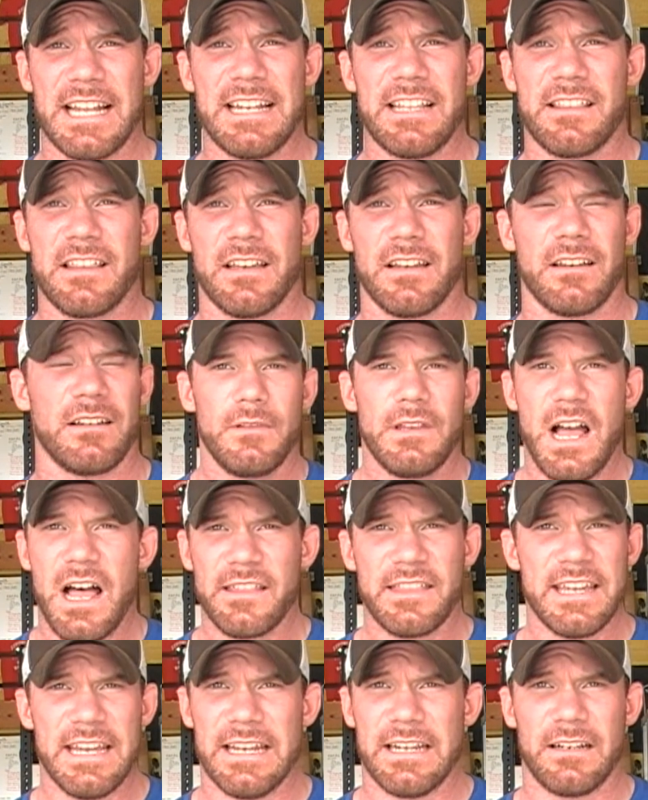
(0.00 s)
anything.
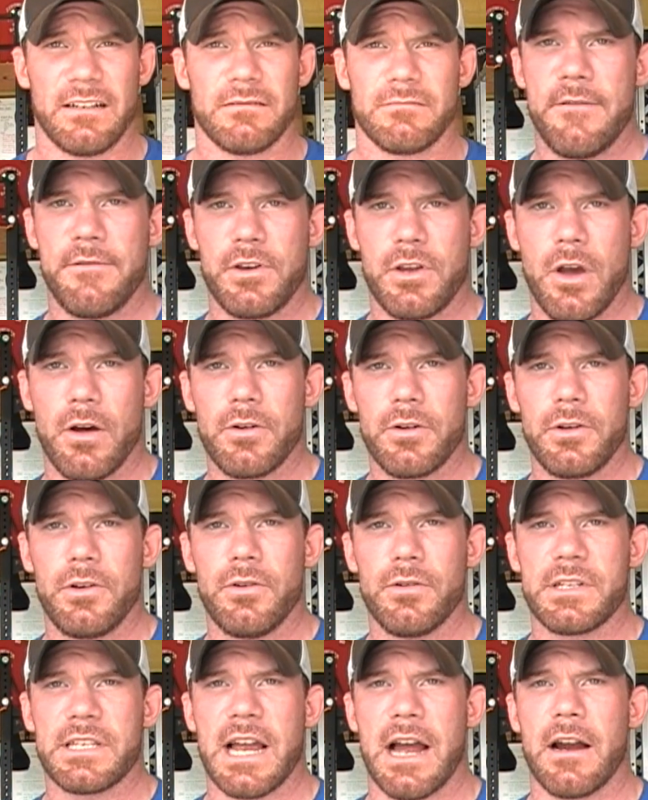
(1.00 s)
Nothing. If you go to a
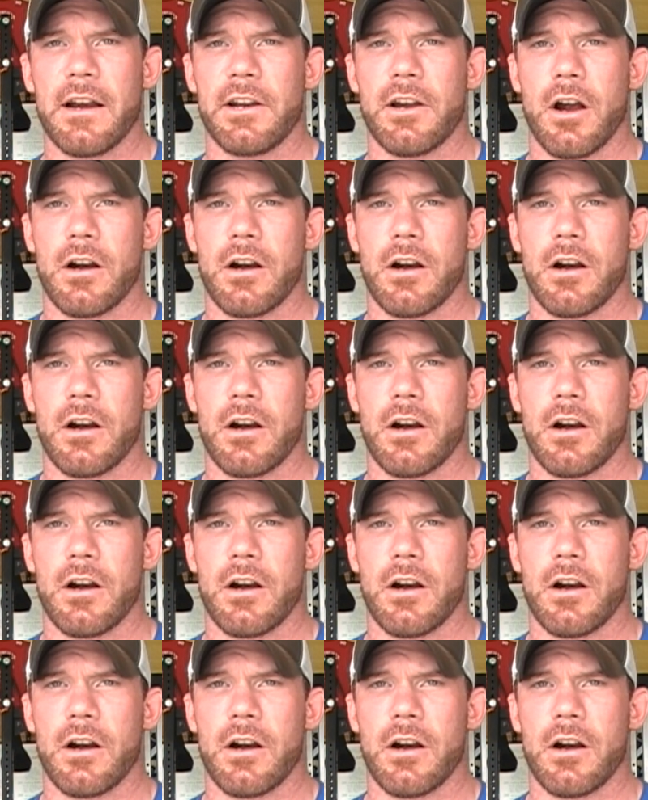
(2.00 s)
used tire